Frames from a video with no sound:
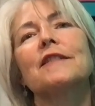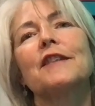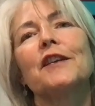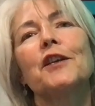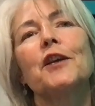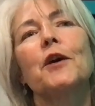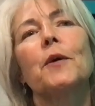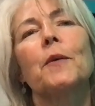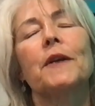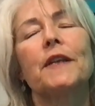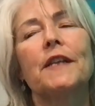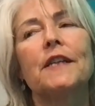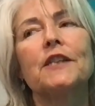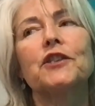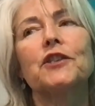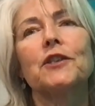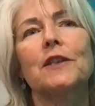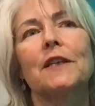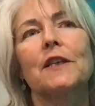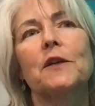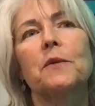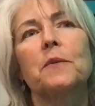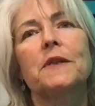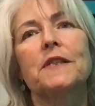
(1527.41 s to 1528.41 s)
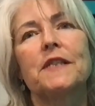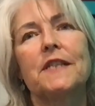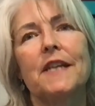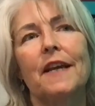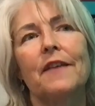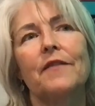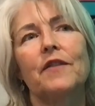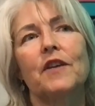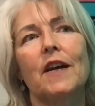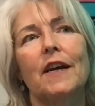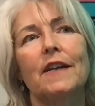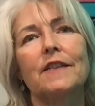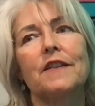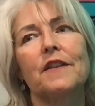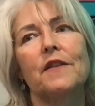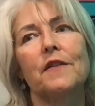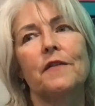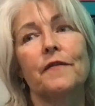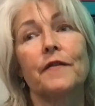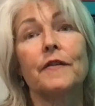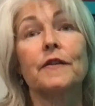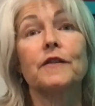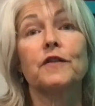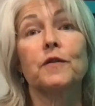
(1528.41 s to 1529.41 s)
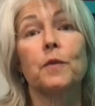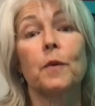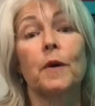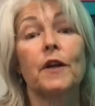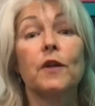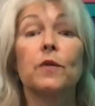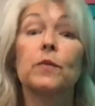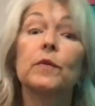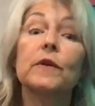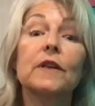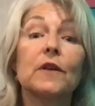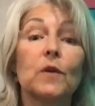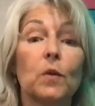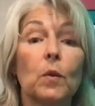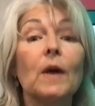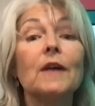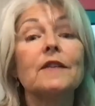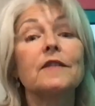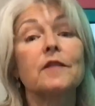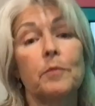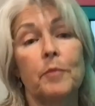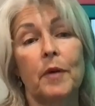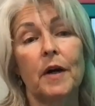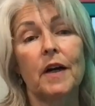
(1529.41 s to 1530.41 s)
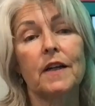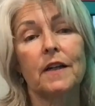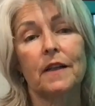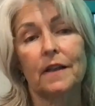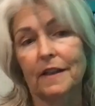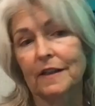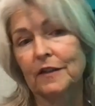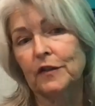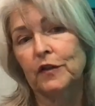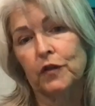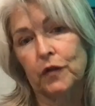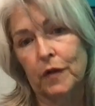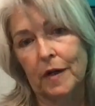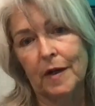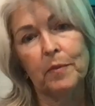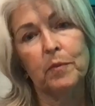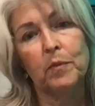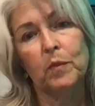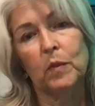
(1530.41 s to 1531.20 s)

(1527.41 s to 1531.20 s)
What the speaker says: initially when Dave and I did the first one, it really was a bucket list trip.